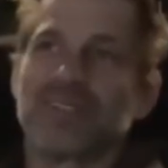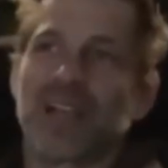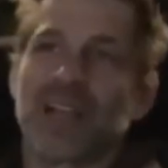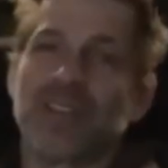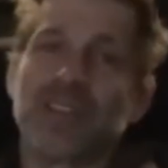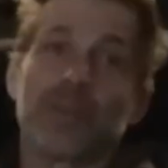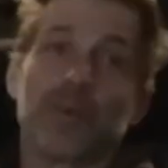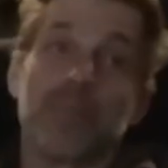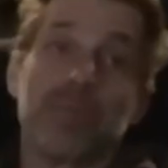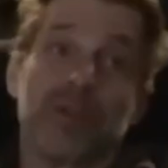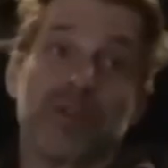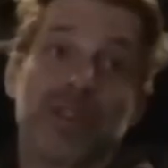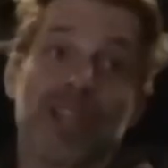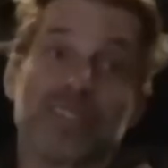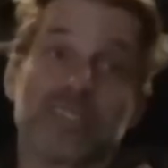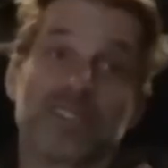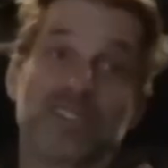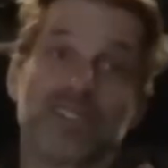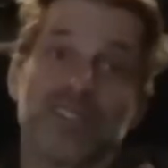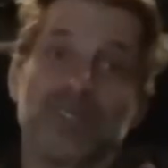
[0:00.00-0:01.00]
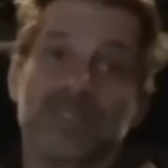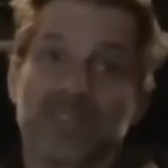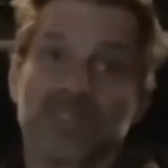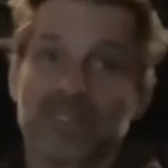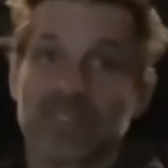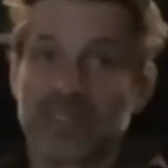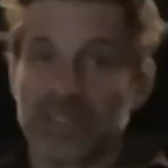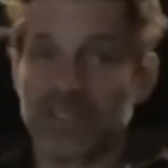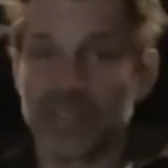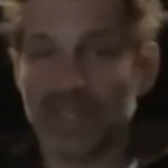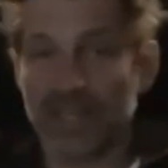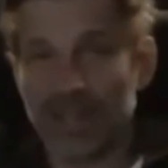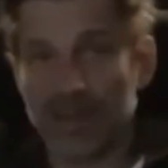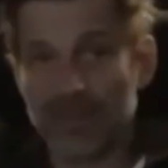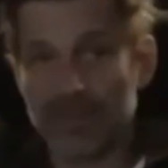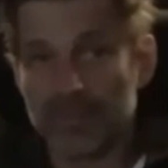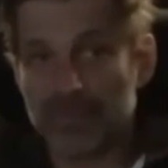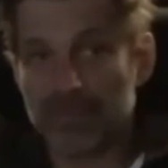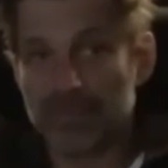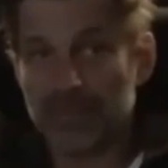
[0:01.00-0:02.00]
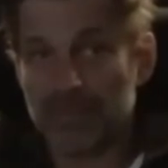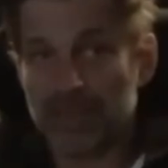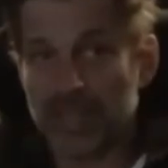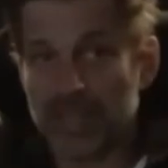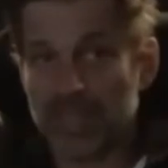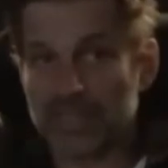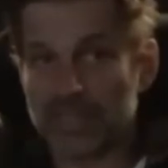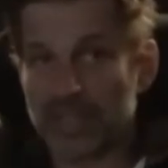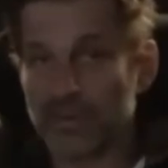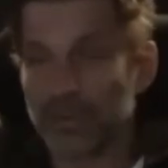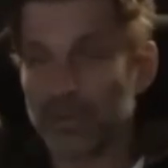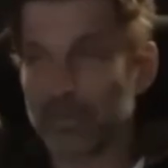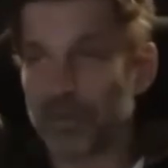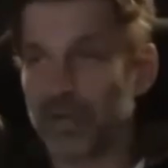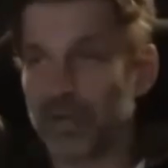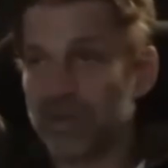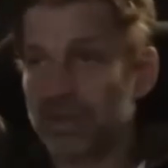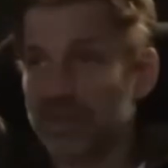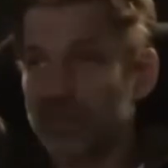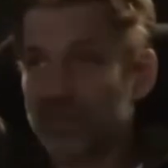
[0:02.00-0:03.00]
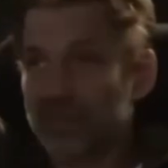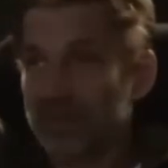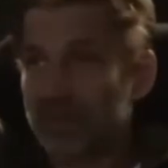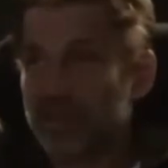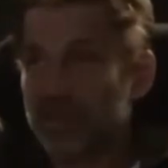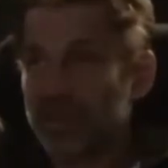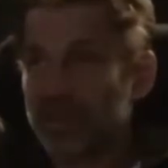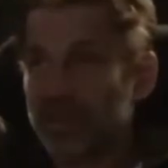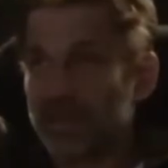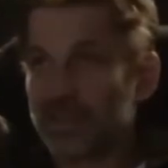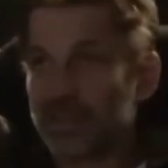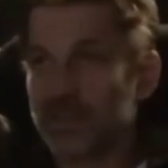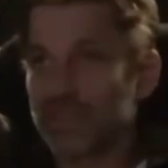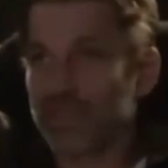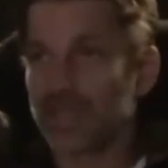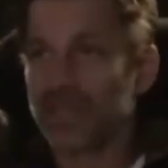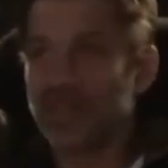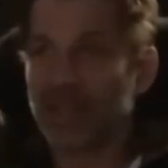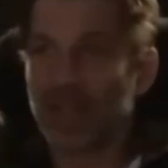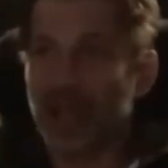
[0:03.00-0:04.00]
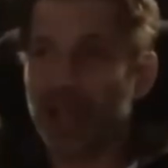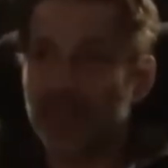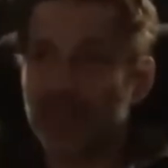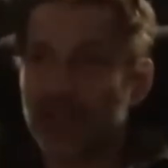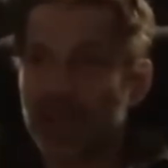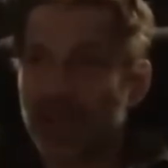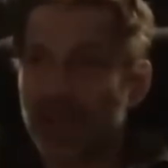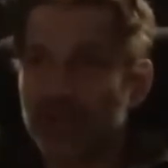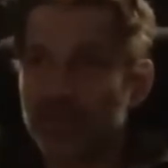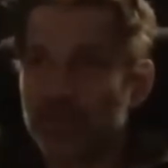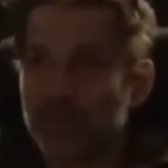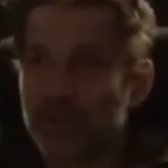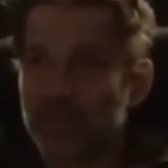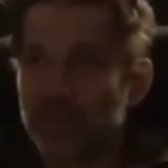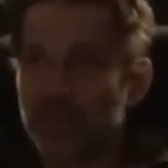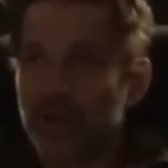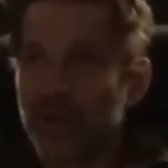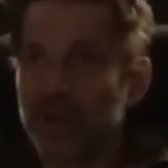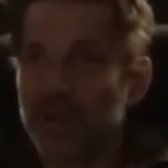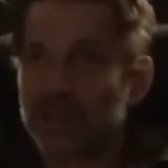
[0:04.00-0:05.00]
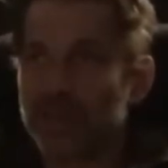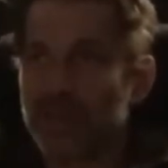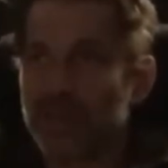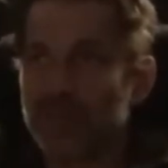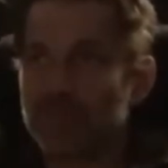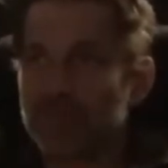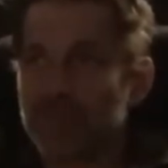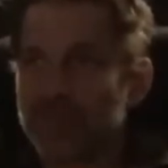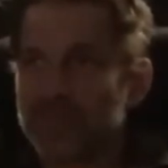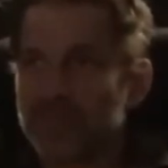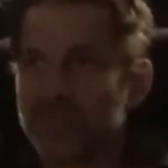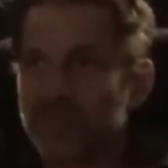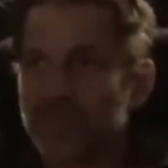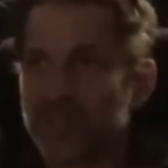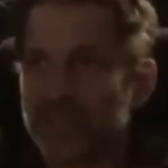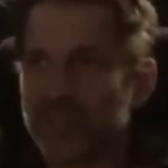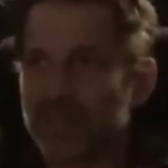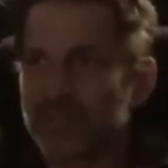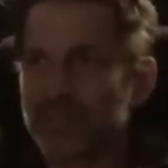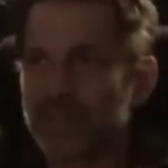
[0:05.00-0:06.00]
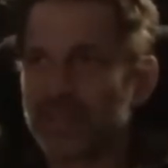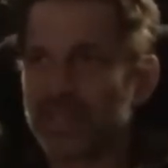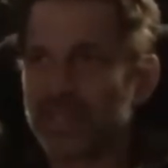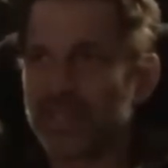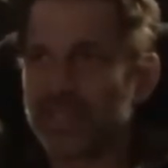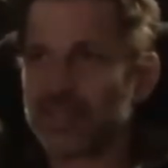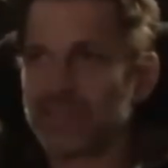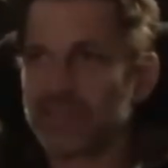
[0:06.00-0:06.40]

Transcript: I think we built that Sears because they were a partner, and I really wanted them because I felt they really